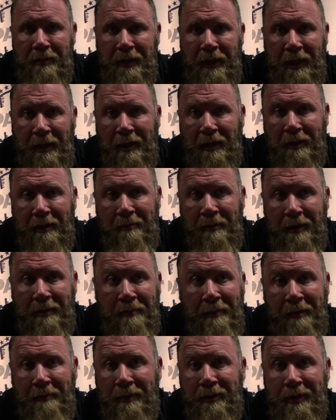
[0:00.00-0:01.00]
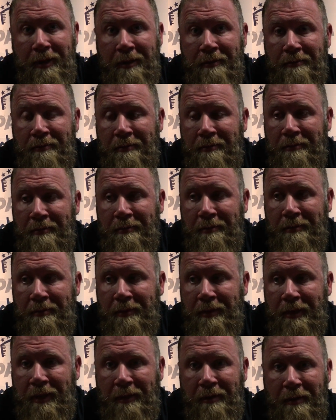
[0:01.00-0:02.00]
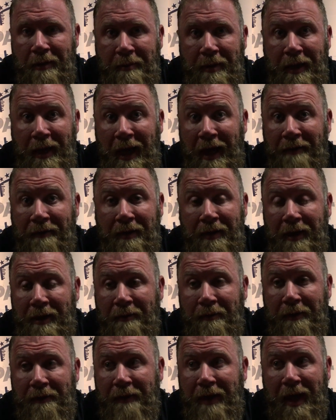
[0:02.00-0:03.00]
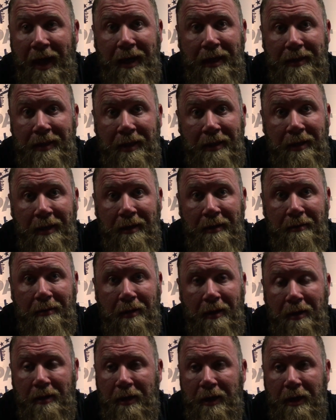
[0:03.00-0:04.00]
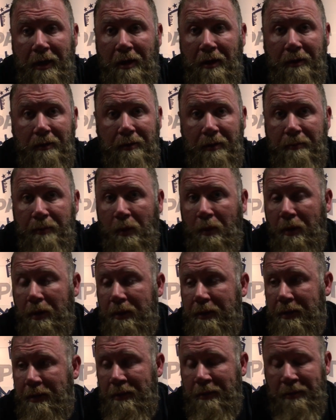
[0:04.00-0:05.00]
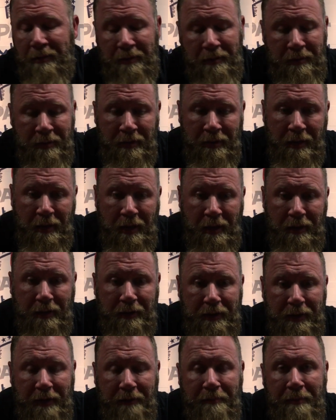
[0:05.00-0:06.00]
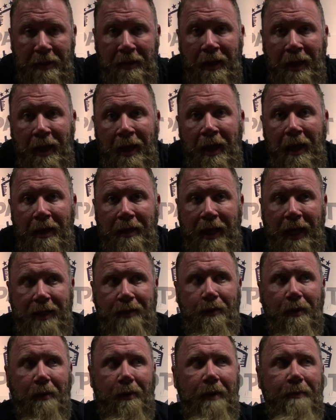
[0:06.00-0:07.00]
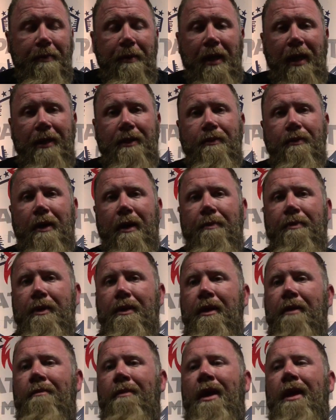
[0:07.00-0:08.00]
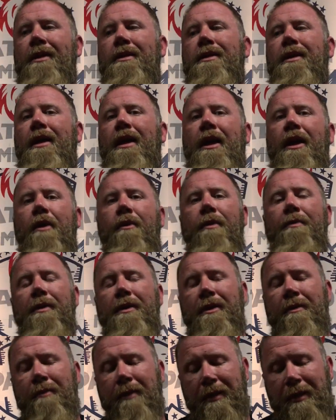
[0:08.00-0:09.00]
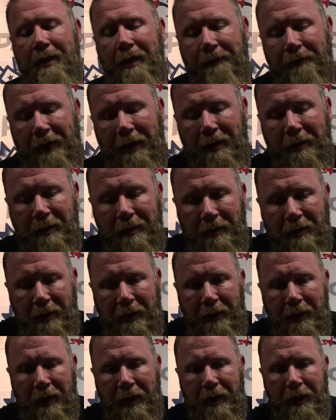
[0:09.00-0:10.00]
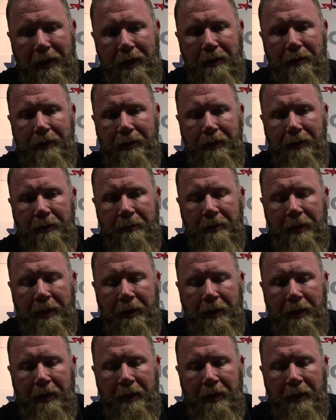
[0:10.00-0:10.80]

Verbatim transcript: ten dollar a month membership. So, I mean, everything we've got is in there, all, and all the reports and all their stuff. But that's where we, that's where I put the mindset. I know we put some of the stuff out on uh, YouTube,